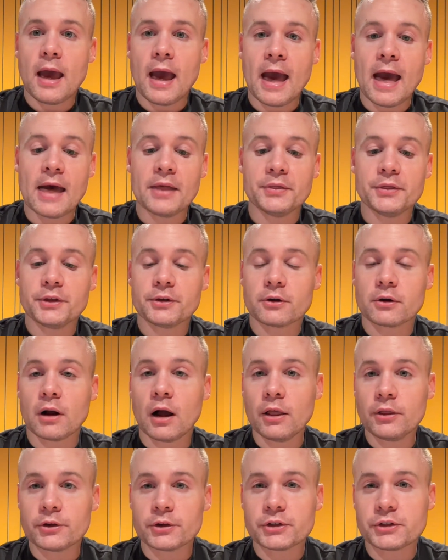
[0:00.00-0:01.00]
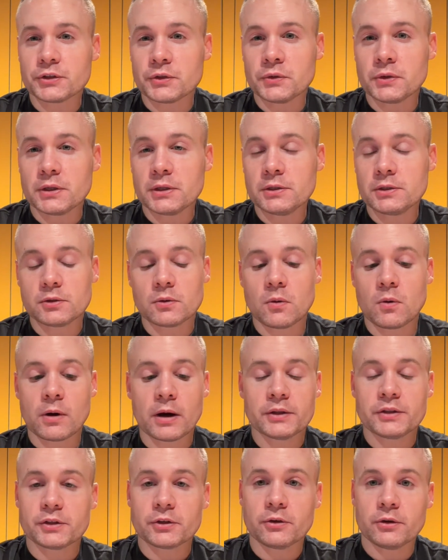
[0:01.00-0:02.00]
And there are other students
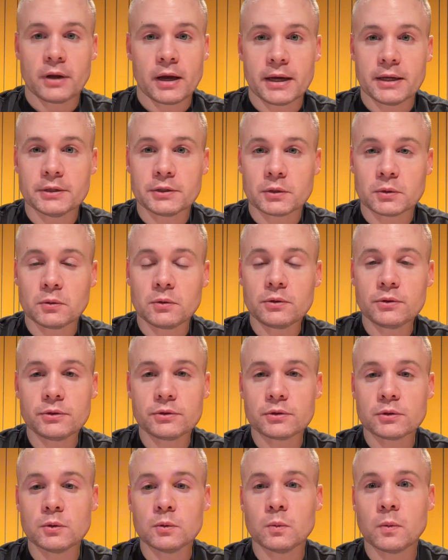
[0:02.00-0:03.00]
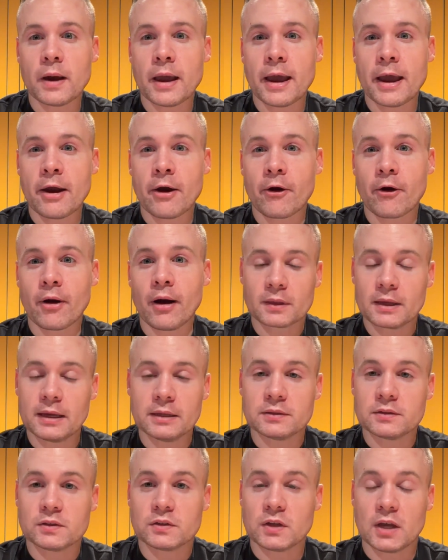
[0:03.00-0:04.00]
or at certain high schools where
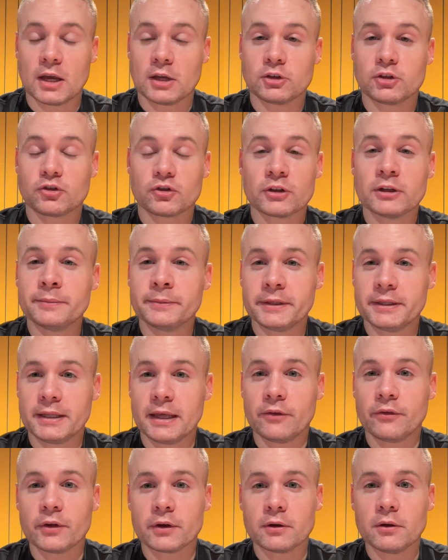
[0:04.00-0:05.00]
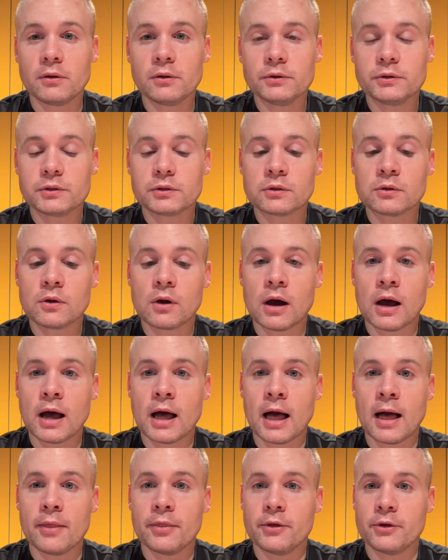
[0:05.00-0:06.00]
it's extremely difficult.
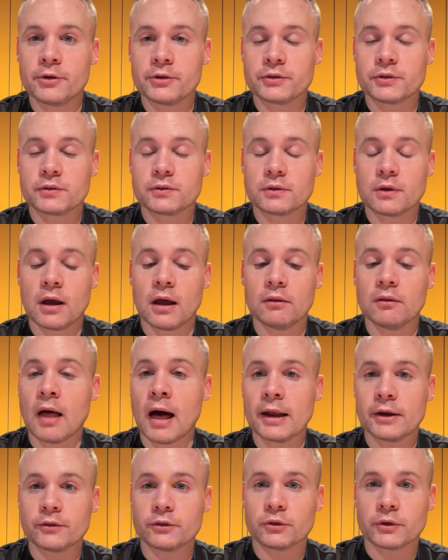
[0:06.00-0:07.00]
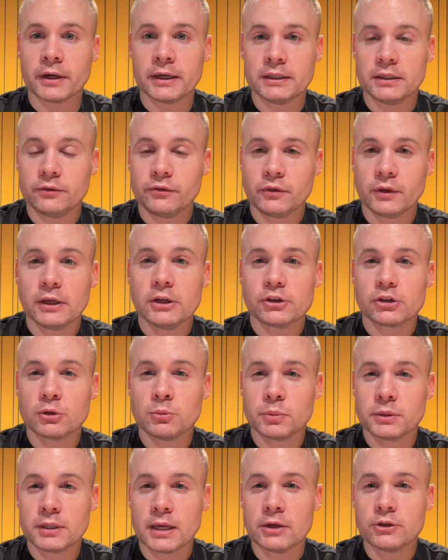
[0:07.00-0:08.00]
There's a lot of grade
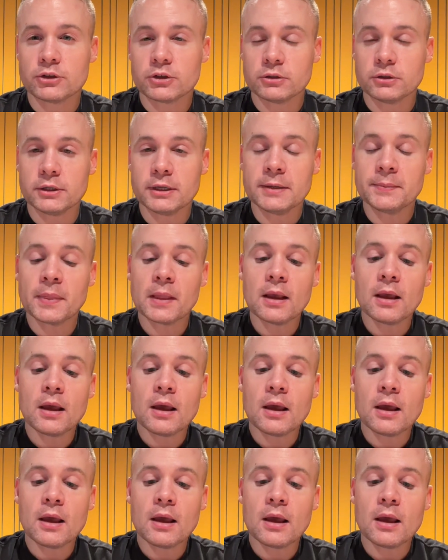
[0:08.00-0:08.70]
deflation potentially.